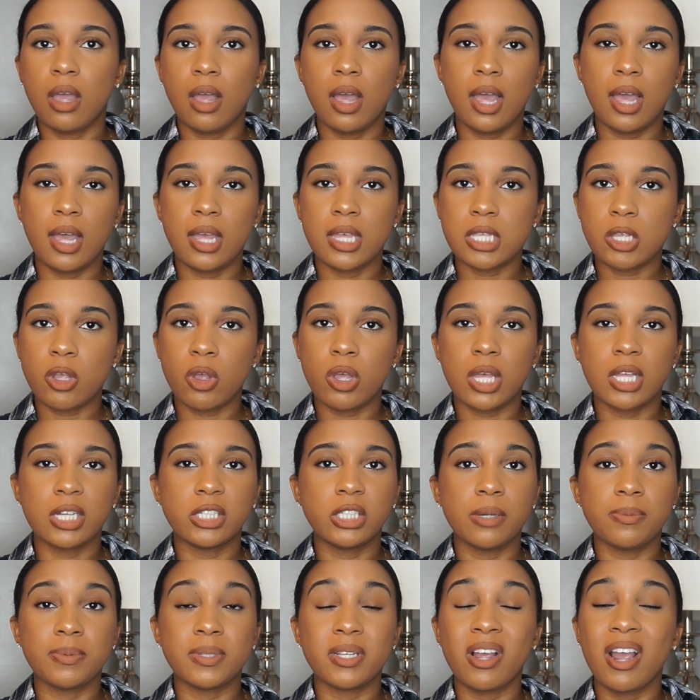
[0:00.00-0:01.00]
and it's going to get
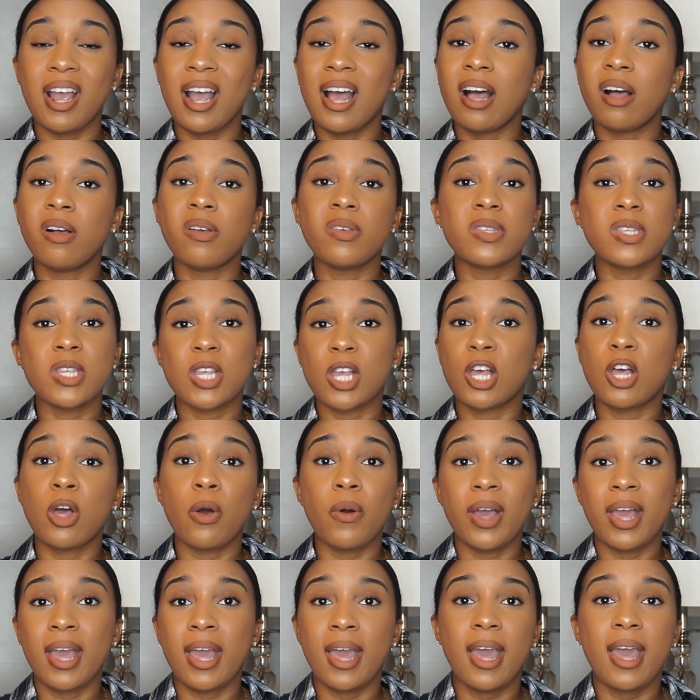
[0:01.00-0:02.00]
shipped to your house,
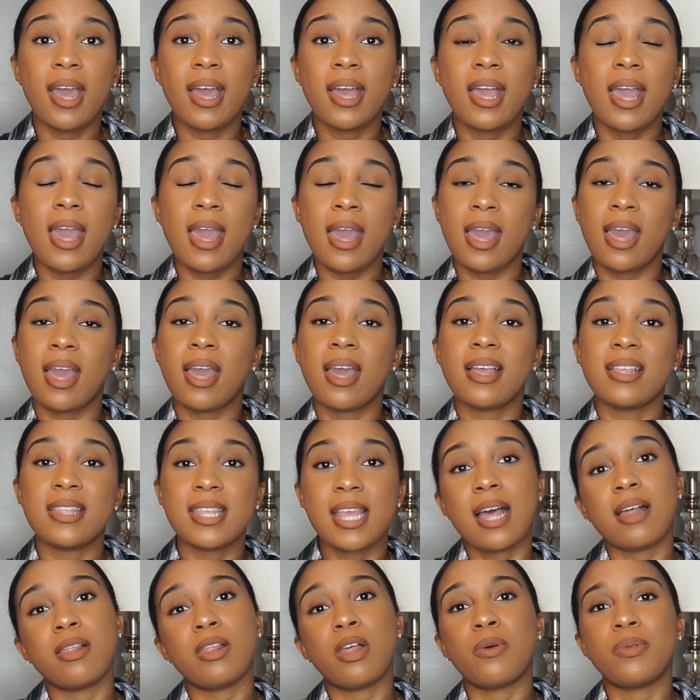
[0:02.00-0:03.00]
go ahead and
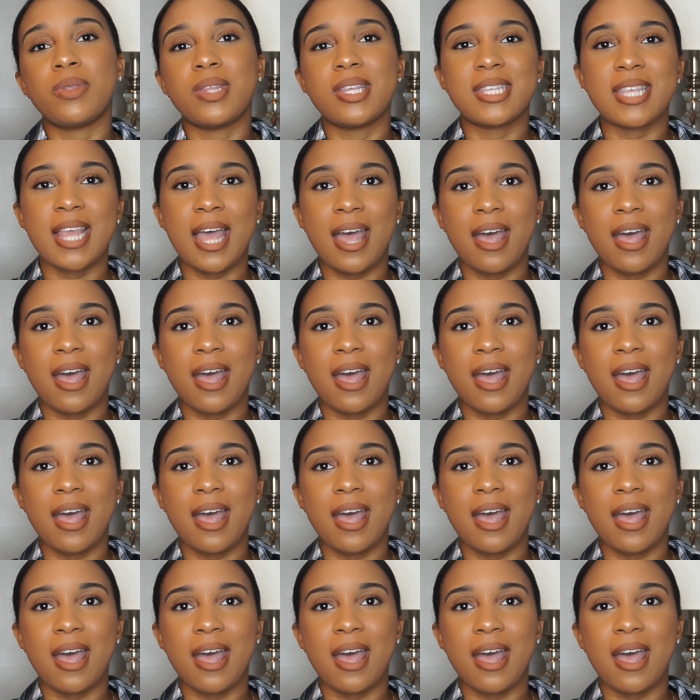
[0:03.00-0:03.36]
download this